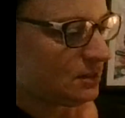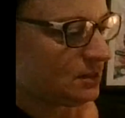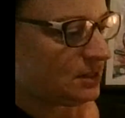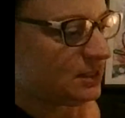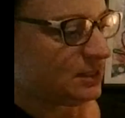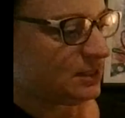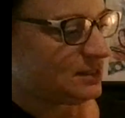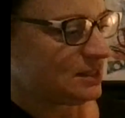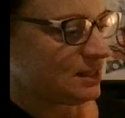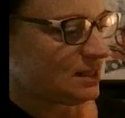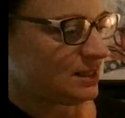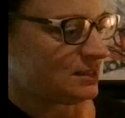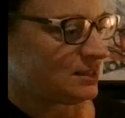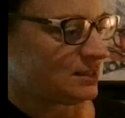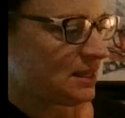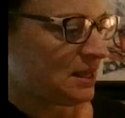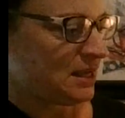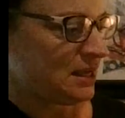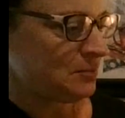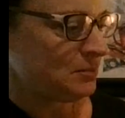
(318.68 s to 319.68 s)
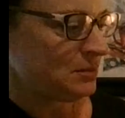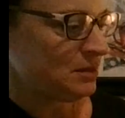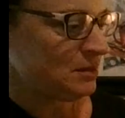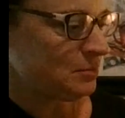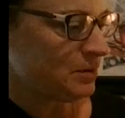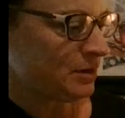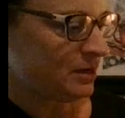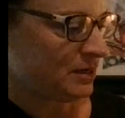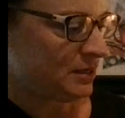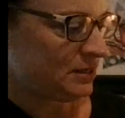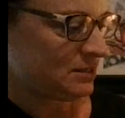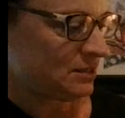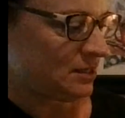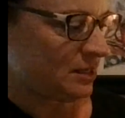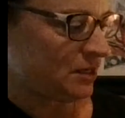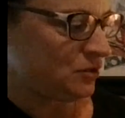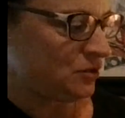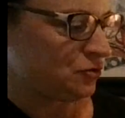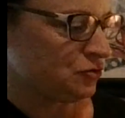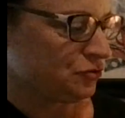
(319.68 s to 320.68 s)
It says, Amy buys
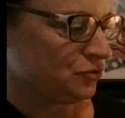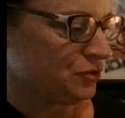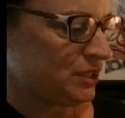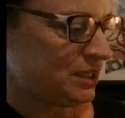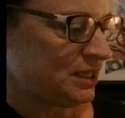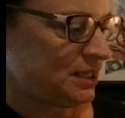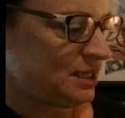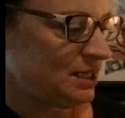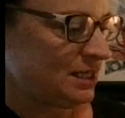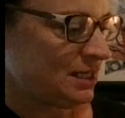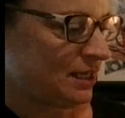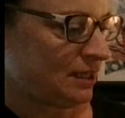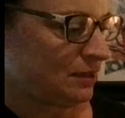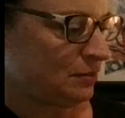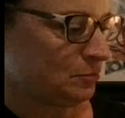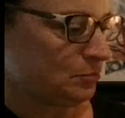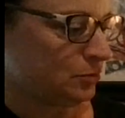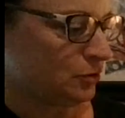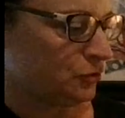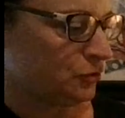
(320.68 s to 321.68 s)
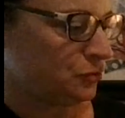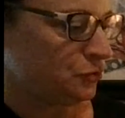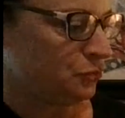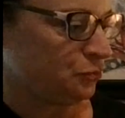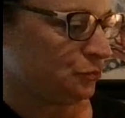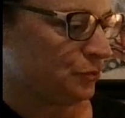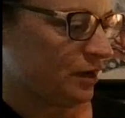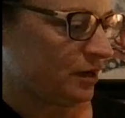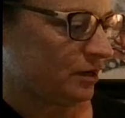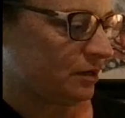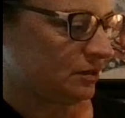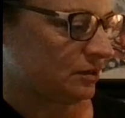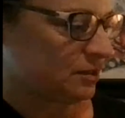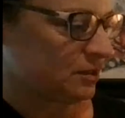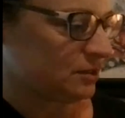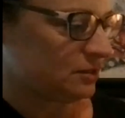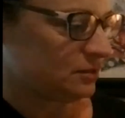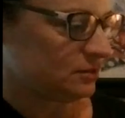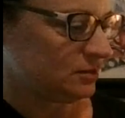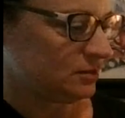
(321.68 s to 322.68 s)
a green and blue rug.
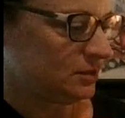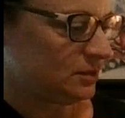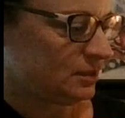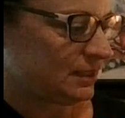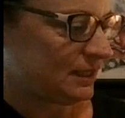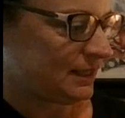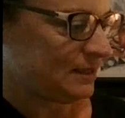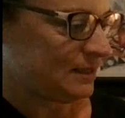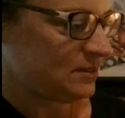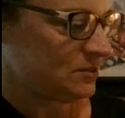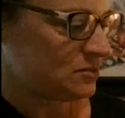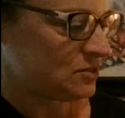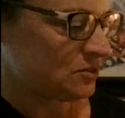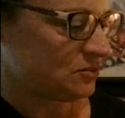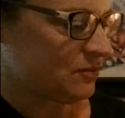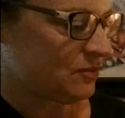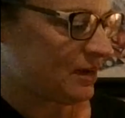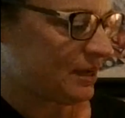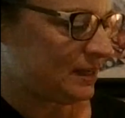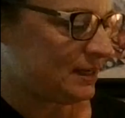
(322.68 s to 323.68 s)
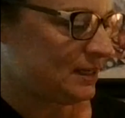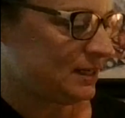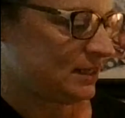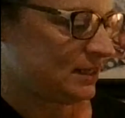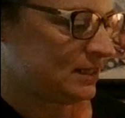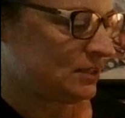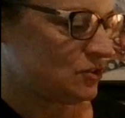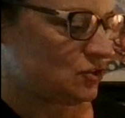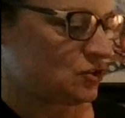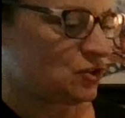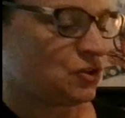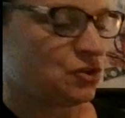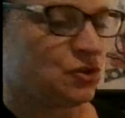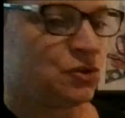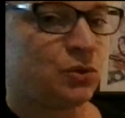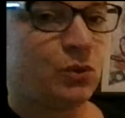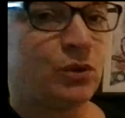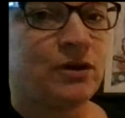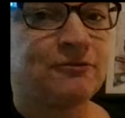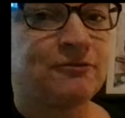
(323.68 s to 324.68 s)
It is divided
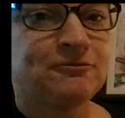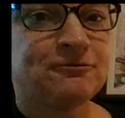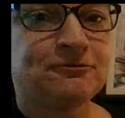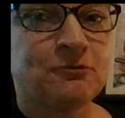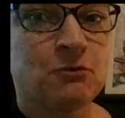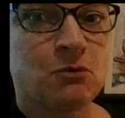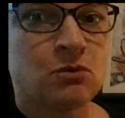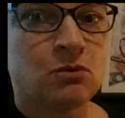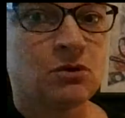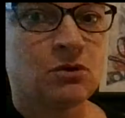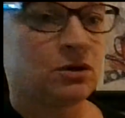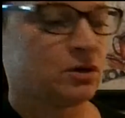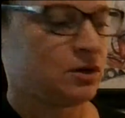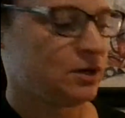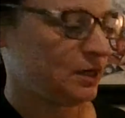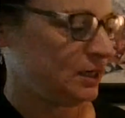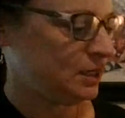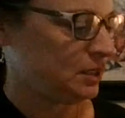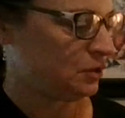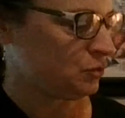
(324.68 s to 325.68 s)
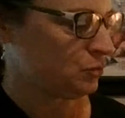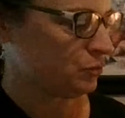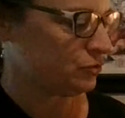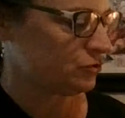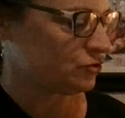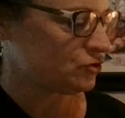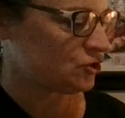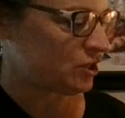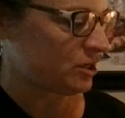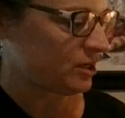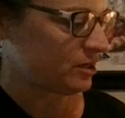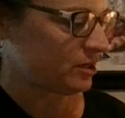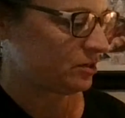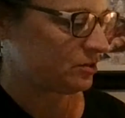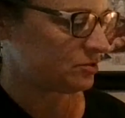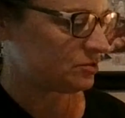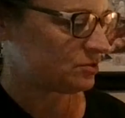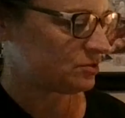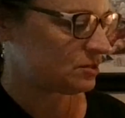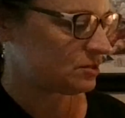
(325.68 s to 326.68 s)
into 4 equal
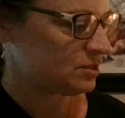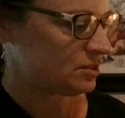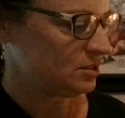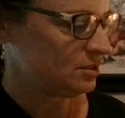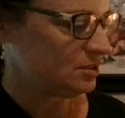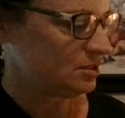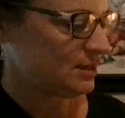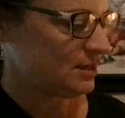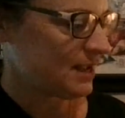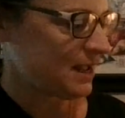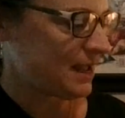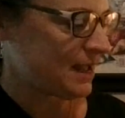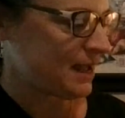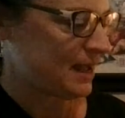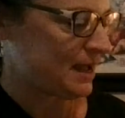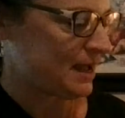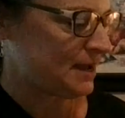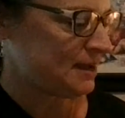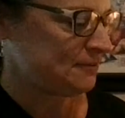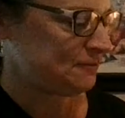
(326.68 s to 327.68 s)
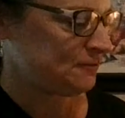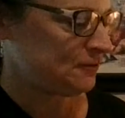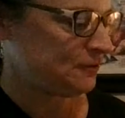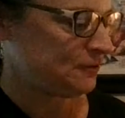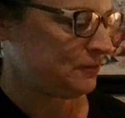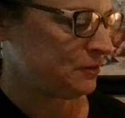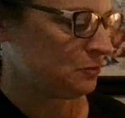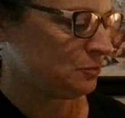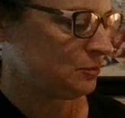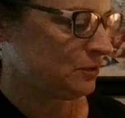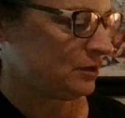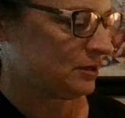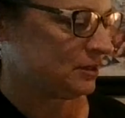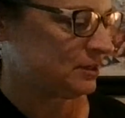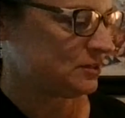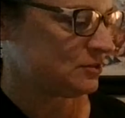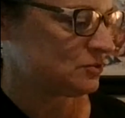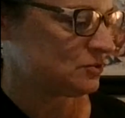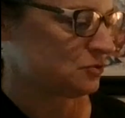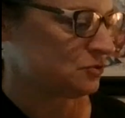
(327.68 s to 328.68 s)
shares. Half of the rug
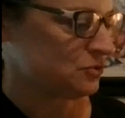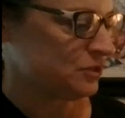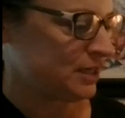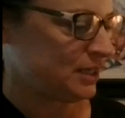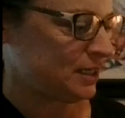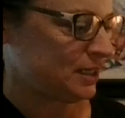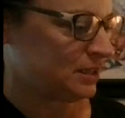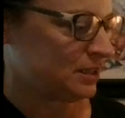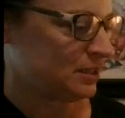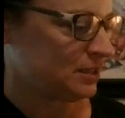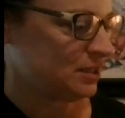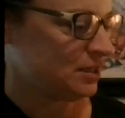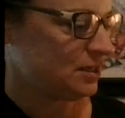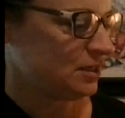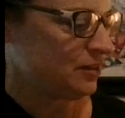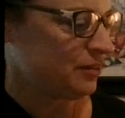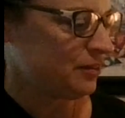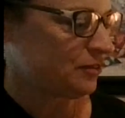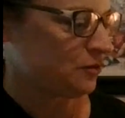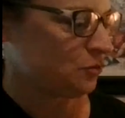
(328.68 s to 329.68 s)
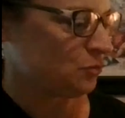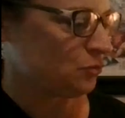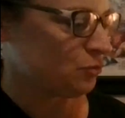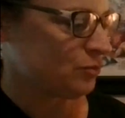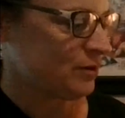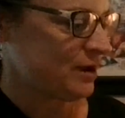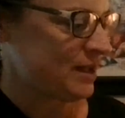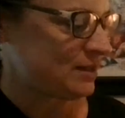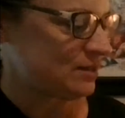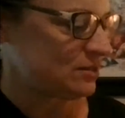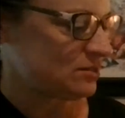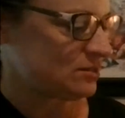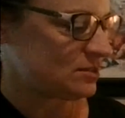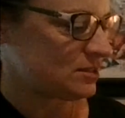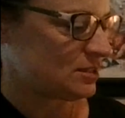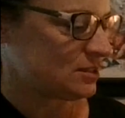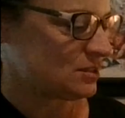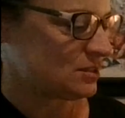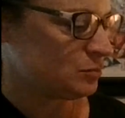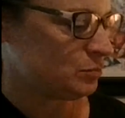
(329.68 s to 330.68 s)
is green. The rest
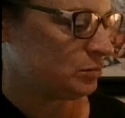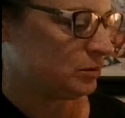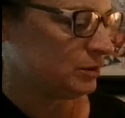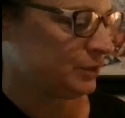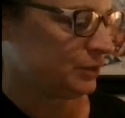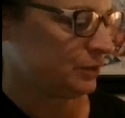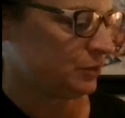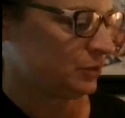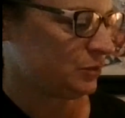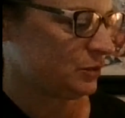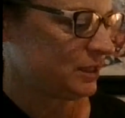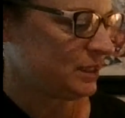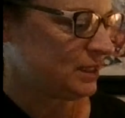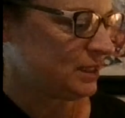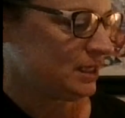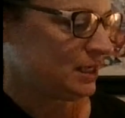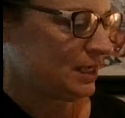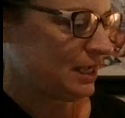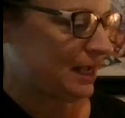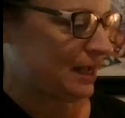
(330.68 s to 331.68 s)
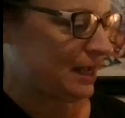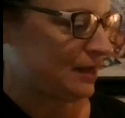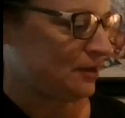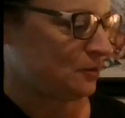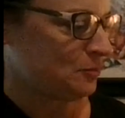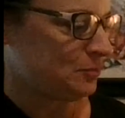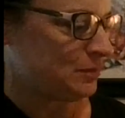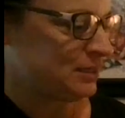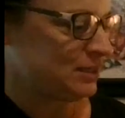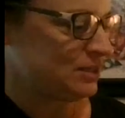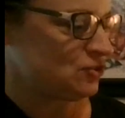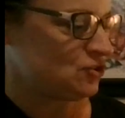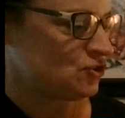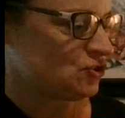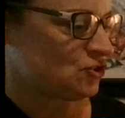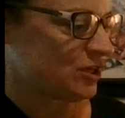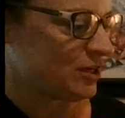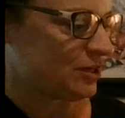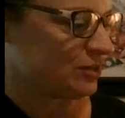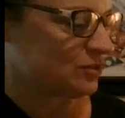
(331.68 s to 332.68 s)
is blue. How many
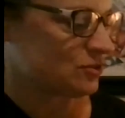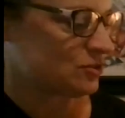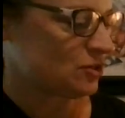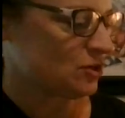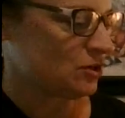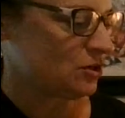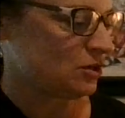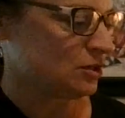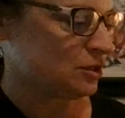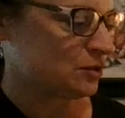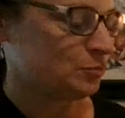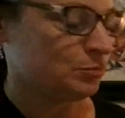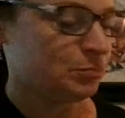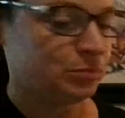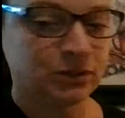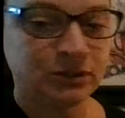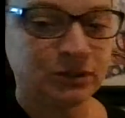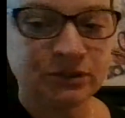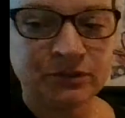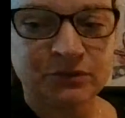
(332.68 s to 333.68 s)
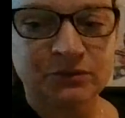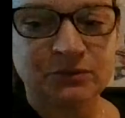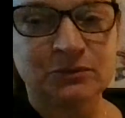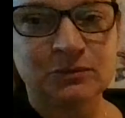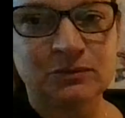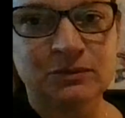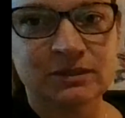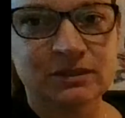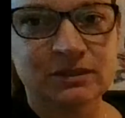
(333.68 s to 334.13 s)
shares are blue?